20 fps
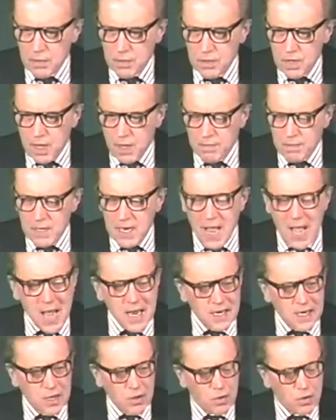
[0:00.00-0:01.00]
I've been
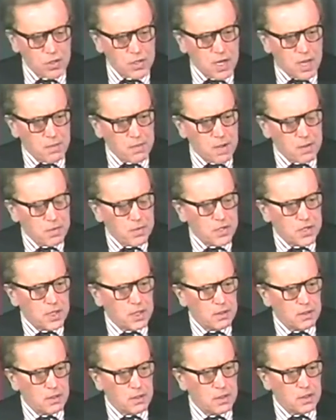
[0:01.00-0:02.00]
adding all the time. There was
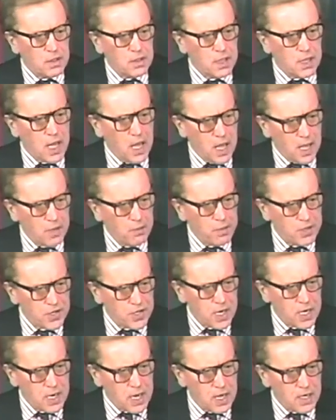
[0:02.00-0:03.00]
the guy we
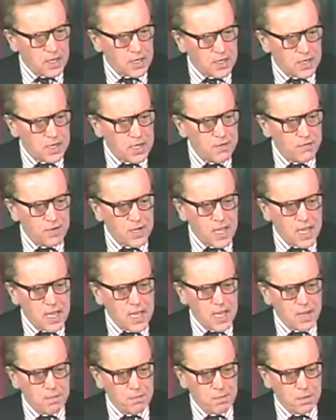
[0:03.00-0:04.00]
sent out at
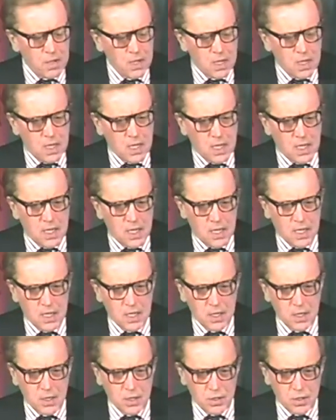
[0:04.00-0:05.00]
TVAM
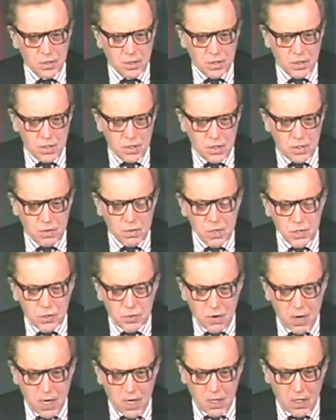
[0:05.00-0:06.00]
to
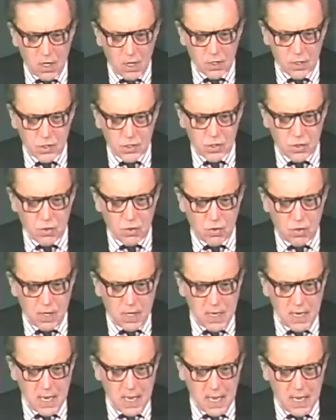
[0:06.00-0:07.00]
Israel on a
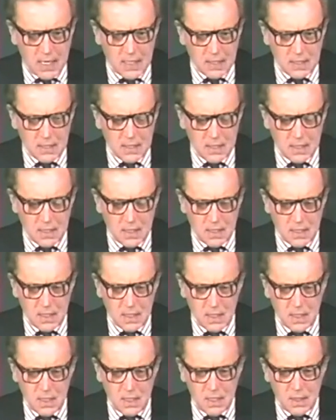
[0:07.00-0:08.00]
story, and it
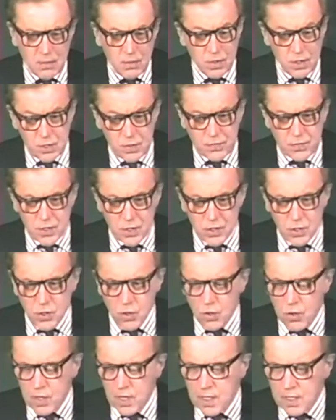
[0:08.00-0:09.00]
was his first
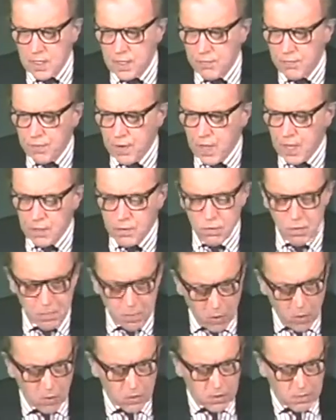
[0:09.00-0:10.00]
story, and he filed a
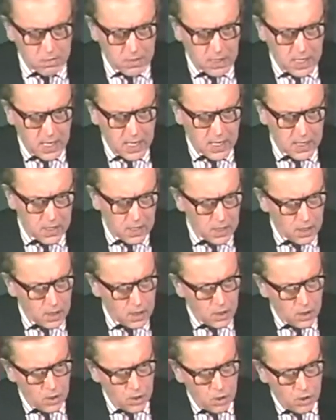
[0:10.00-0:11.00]
report that began,
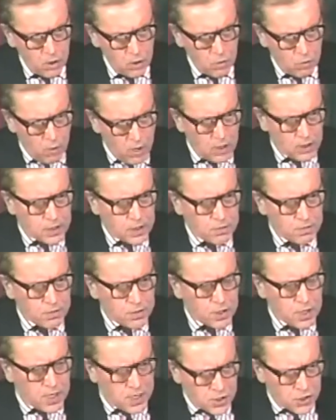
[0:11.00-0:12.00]
"Welcome
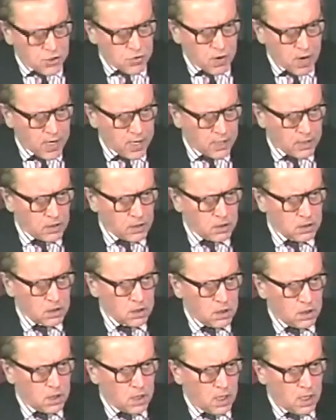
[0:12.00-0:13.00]
to Israel,
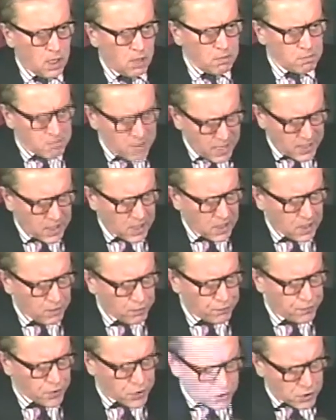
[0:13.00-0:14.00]
a Mecca
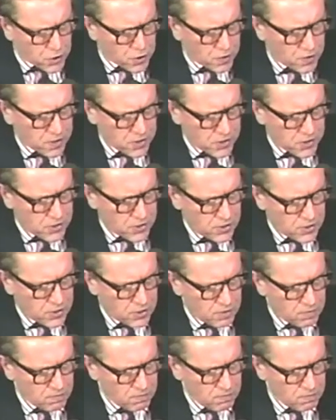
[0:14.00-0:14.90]
for tourists."